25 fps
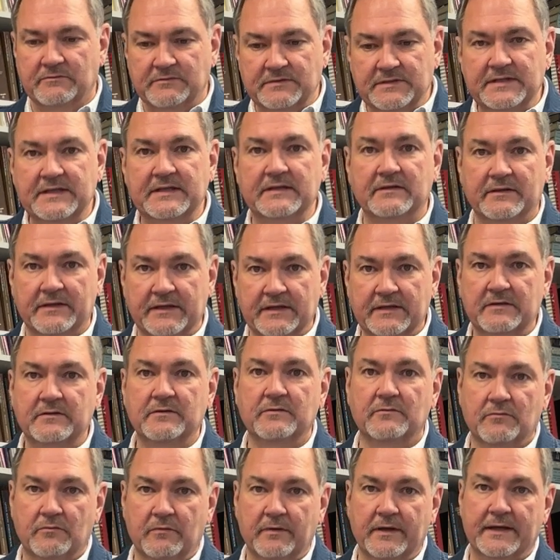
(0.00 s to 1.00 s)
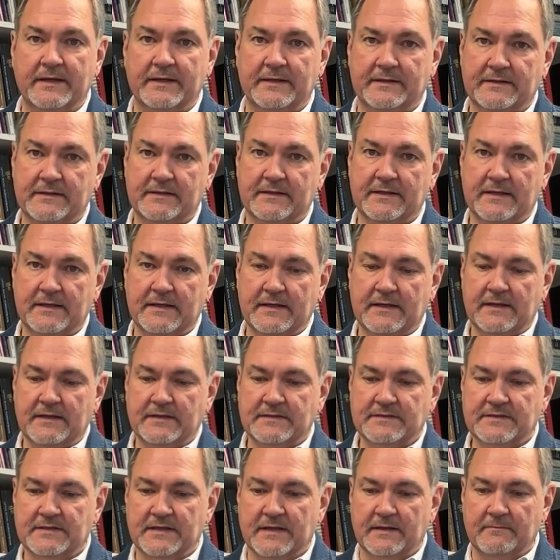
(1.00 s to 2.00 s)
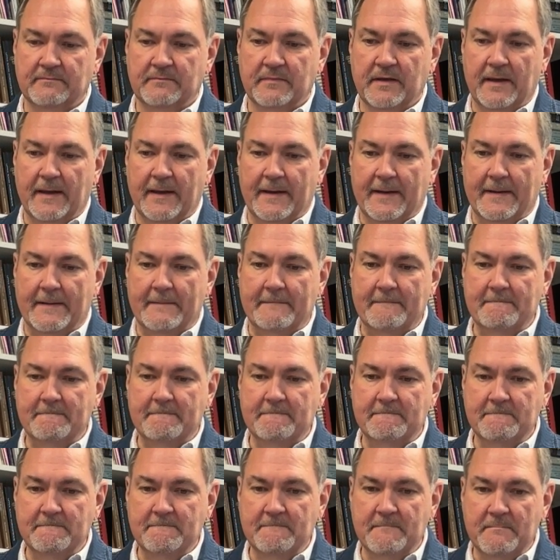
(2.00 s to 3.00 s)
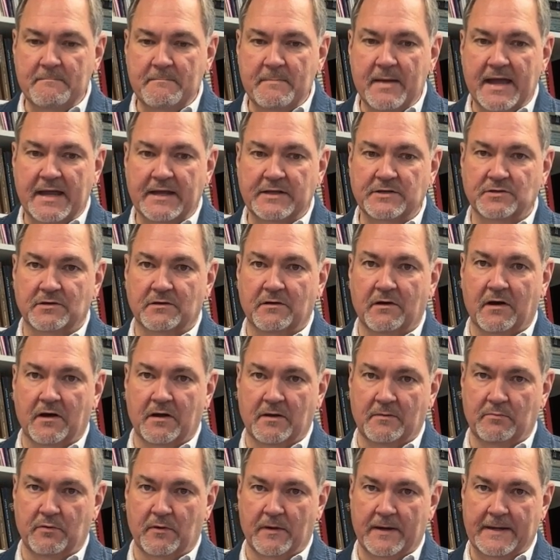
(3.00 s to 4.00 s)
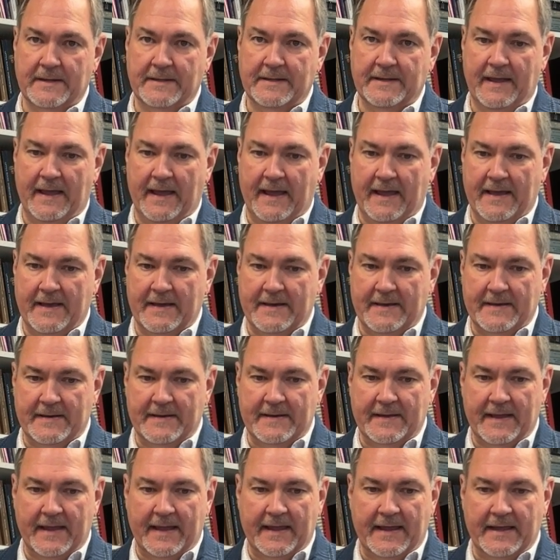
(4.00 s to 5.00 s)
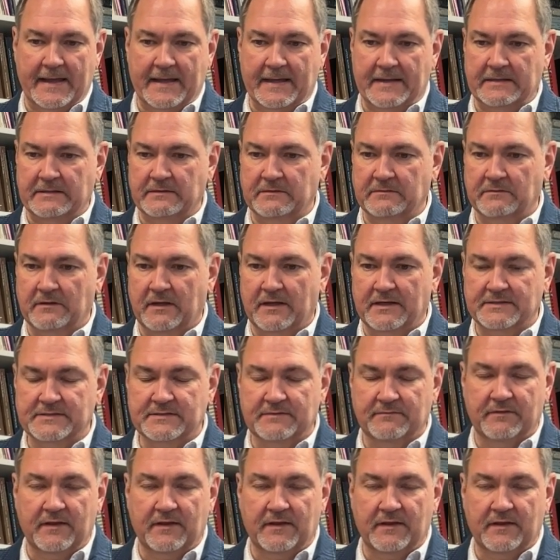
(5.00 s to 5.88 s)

dealing with some major heartbreak and loss of